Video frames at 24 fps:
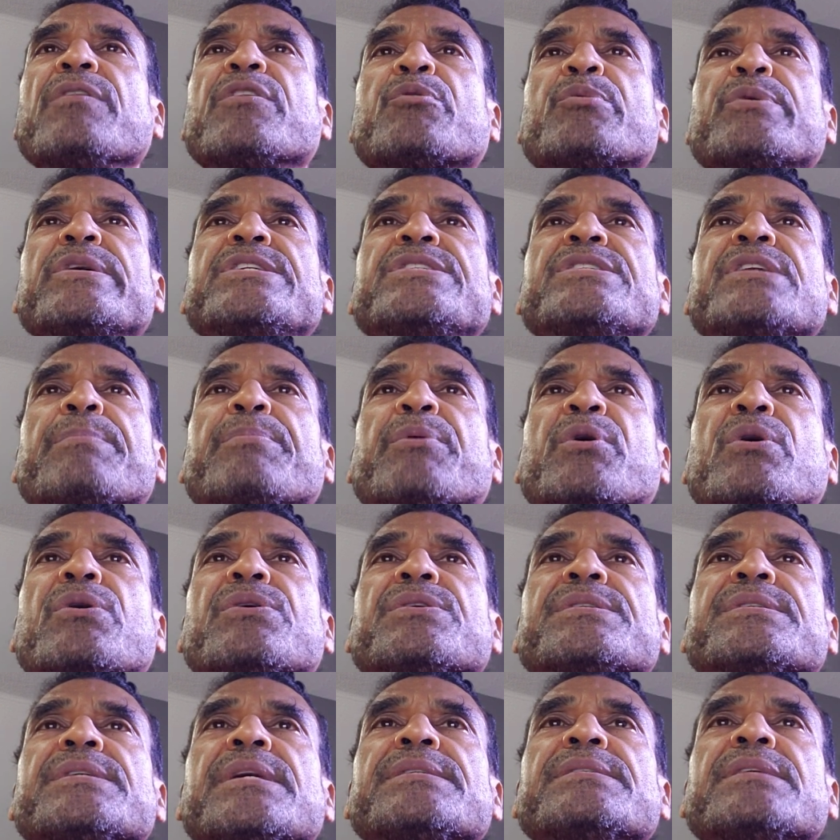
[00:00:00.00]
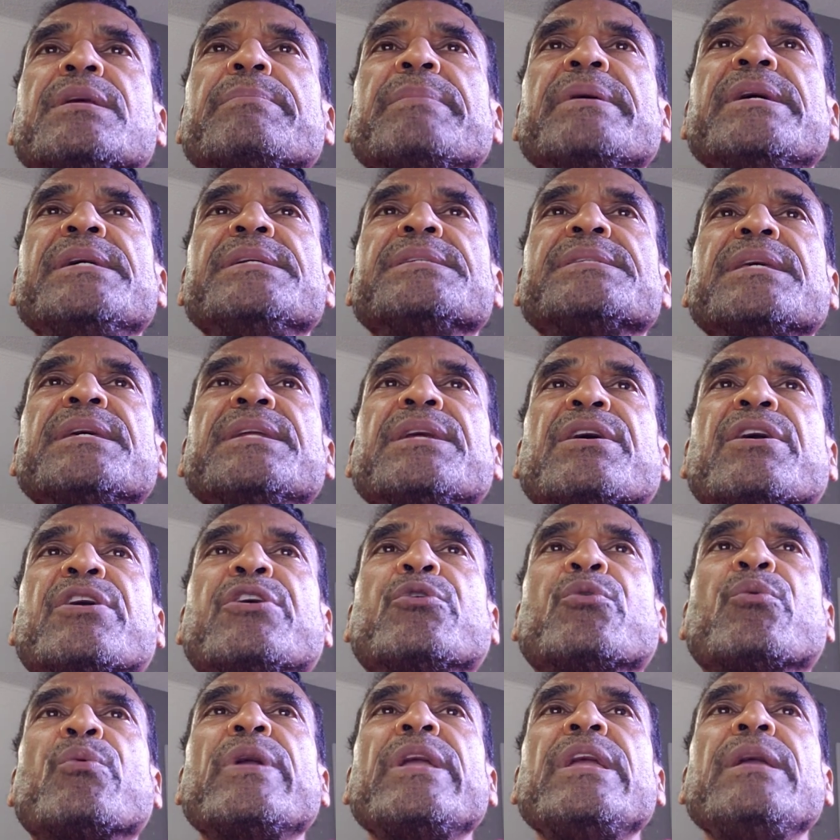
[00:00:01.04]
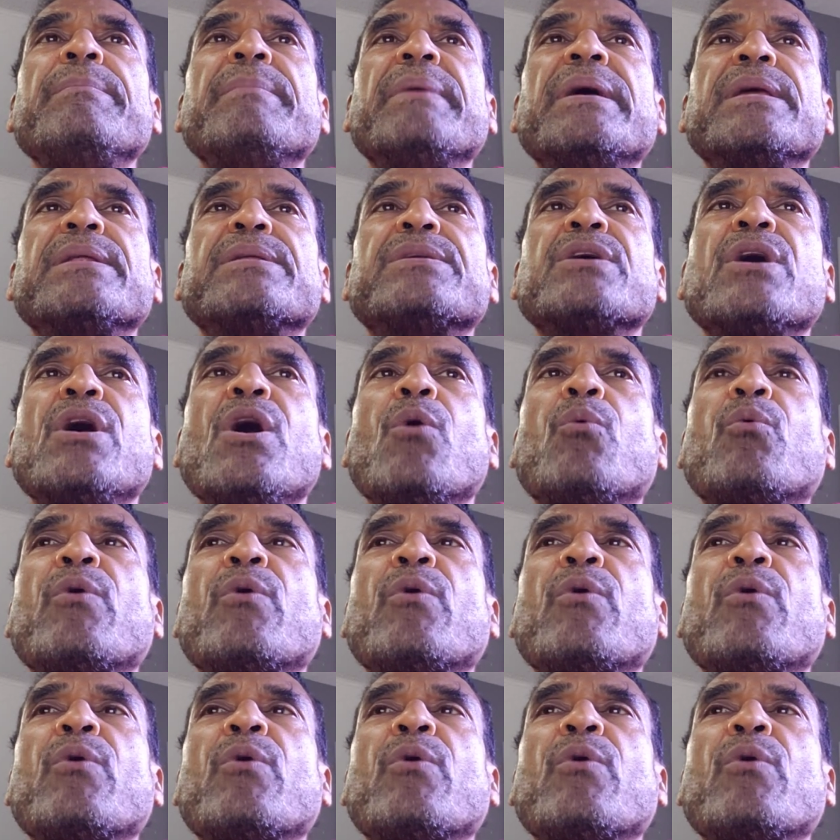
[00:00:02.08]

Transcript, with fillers: The reciprocal system is in agreement